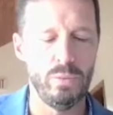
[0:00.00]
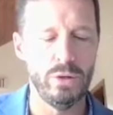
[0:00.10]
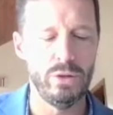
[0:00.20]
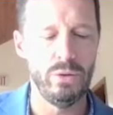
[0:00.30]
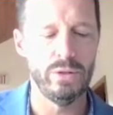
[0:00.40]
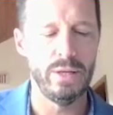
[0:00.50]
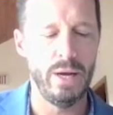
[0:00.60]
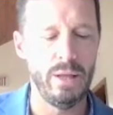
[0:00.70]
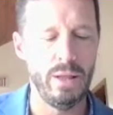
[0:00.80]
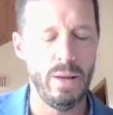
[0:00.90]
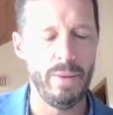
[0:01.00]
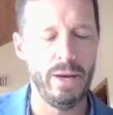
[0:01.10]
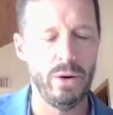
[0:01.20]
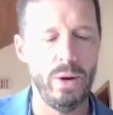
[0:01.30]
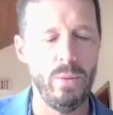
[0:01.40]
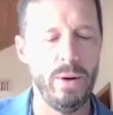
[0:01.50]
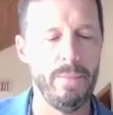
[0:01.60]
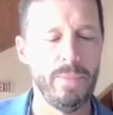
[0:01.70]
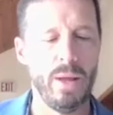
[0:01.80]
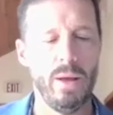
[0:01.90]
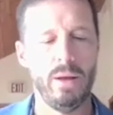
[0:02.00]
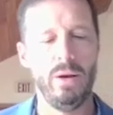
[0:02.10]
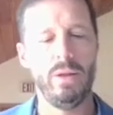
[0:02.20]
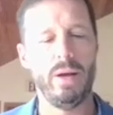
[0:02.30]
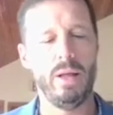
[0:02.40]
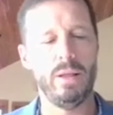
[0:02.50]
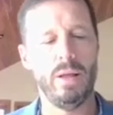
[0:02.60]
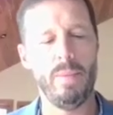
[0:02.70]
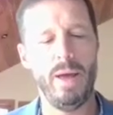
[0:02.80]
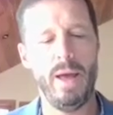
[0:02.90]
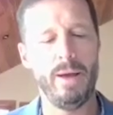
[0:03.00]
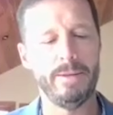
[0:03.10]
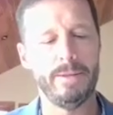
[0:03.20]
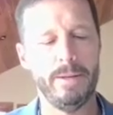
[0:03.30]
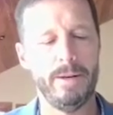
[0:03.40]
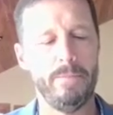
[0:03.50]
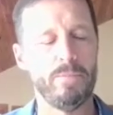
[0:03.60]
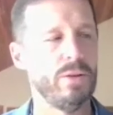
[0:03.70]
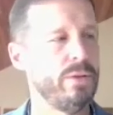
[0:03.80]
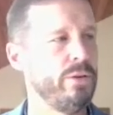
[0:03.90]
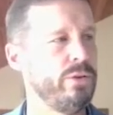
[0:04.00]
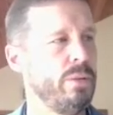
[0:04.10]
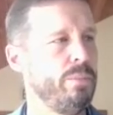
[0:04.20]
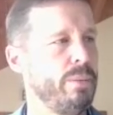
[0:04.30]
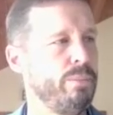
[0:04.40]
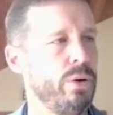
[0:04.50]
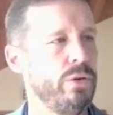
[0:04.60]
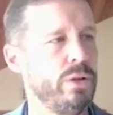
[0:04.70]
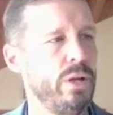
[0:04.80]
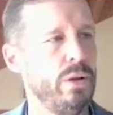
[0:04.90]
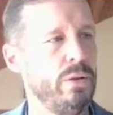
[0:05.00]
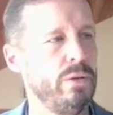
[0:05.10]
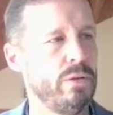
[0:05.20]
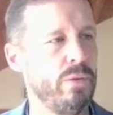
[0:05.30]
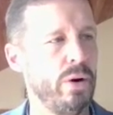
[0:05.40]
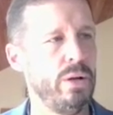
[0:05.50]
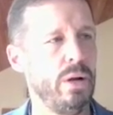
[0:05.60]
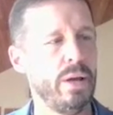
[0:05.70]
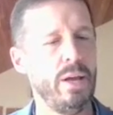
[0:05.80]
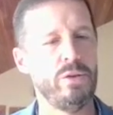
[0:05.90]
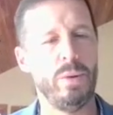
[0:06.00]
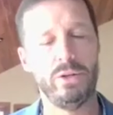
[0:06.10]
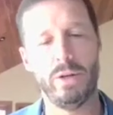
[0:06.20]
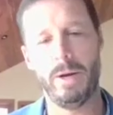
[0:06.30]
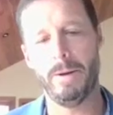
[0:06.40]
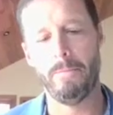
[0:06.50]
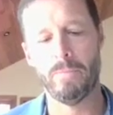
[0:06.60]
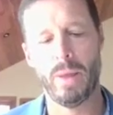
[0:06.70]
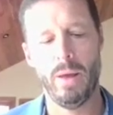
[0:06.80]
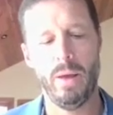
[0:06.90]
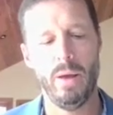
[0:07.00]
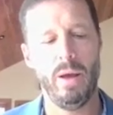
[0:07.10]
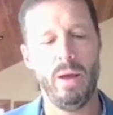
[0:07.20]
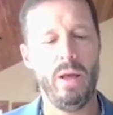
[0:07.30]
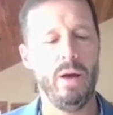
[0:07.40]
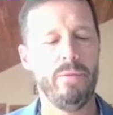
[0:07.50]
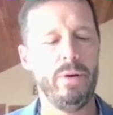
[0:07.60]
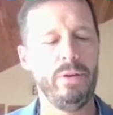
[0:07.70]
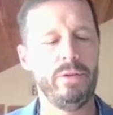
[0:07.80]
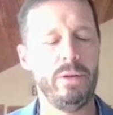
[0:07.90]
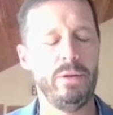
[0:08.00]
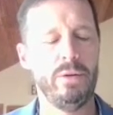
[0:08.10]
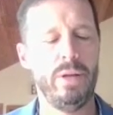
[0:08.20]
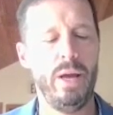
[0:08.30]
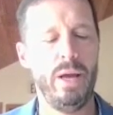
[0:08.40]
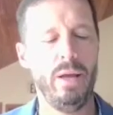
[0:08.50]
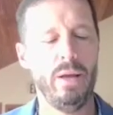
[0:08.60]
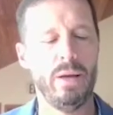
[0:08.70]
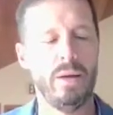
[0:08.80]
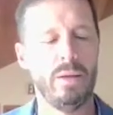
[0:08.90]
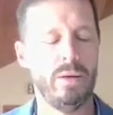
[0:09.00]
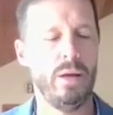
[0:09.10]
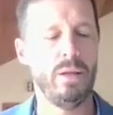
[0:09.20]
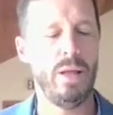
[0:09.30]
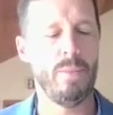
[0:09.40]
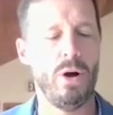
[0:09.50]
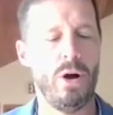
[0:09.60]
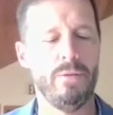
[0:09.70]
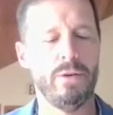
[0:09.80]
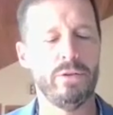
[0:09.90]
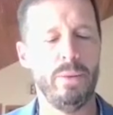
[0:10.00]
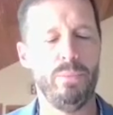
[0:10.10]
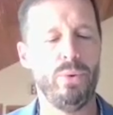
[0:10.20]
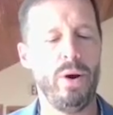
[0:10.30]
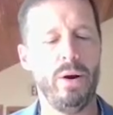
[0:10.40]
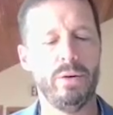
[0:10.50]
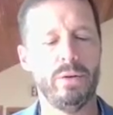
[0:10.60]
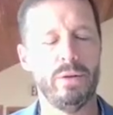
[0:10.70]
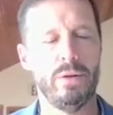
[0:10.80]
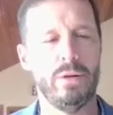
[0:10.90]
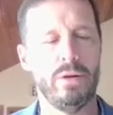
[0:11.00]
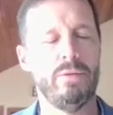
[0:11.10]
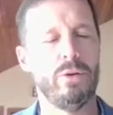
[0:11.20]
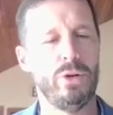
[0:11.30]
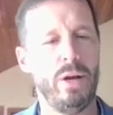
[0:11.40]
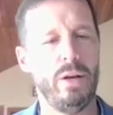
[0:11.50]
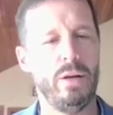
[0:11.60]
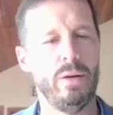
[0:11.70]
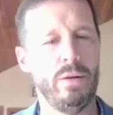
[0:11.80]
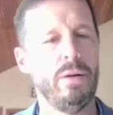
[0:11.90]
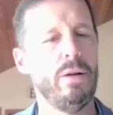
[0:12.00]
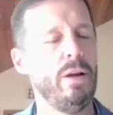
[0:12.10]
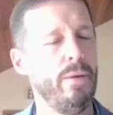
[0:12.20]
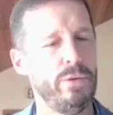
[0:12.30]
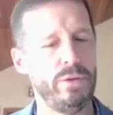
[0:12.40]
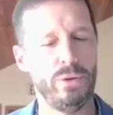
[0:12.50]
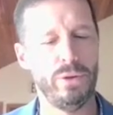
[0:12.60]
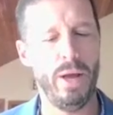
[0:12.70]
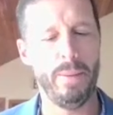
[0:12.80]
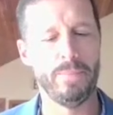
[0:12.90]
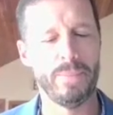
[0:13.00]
book too, is the Dalai Lama had a great one. The Dalai Lama has essentially been persecuted since a very young age by China. And every single day, the Dalai Lama offers up prayers for China. Every single day.